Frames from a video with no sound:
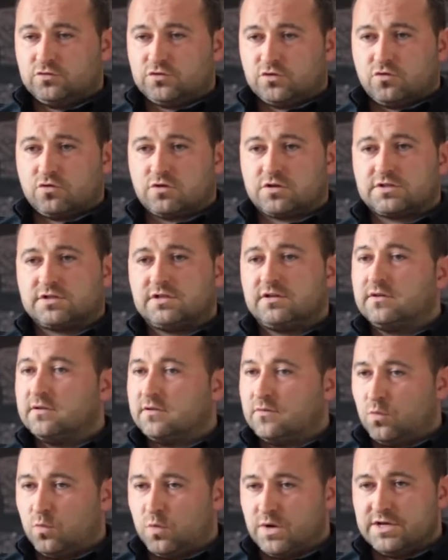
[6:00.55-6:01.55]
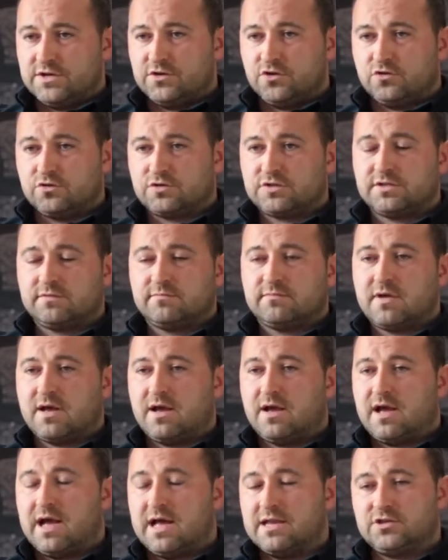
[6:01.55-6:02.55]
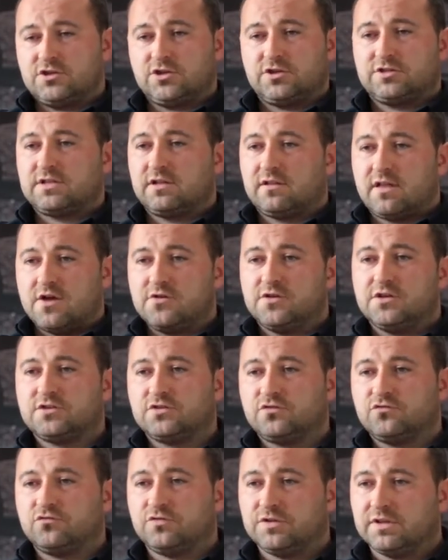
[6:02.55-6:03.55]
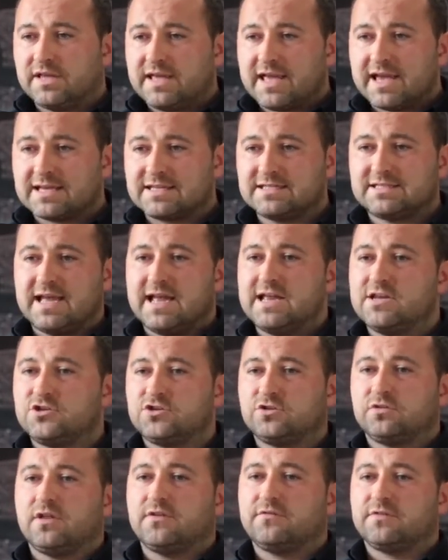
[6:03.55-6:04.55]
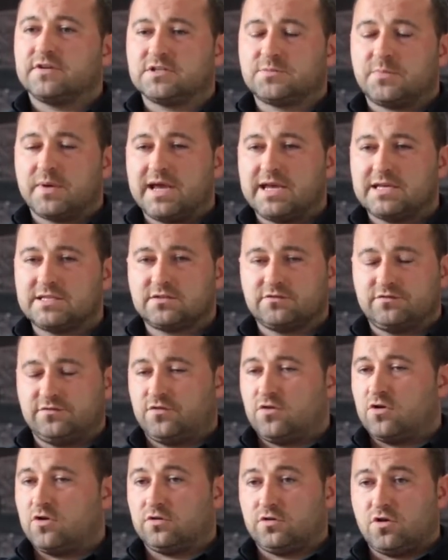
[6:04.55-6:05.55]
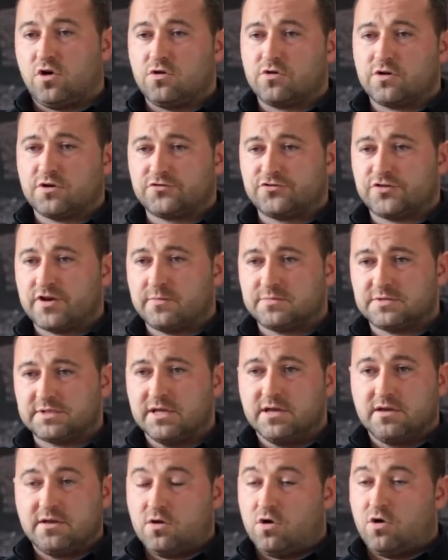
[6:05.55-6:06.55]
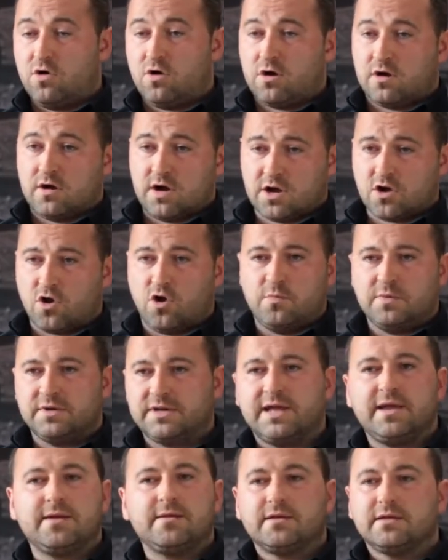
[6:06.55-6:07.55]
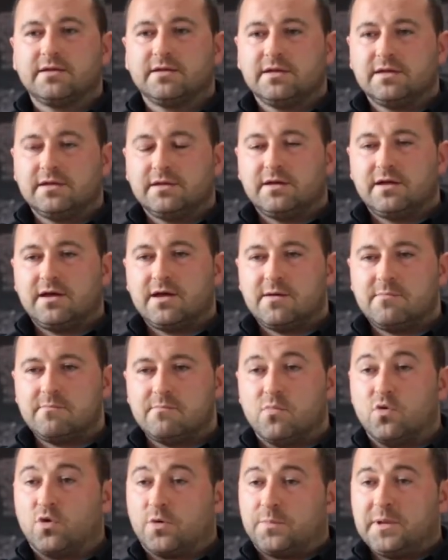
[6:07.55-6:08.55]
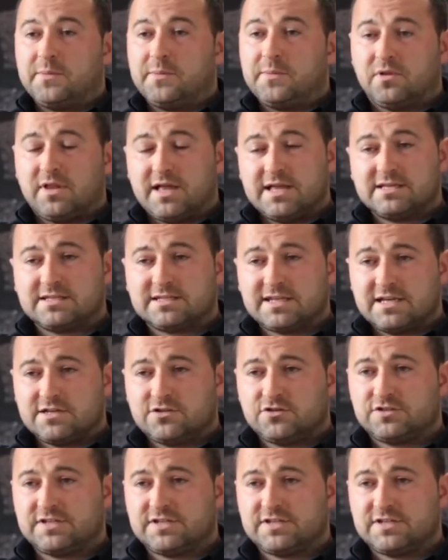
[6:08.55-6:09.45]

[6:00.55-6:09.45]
doors, windows, and just allow you to really extend your living space for longer trips or accommodate more people inside your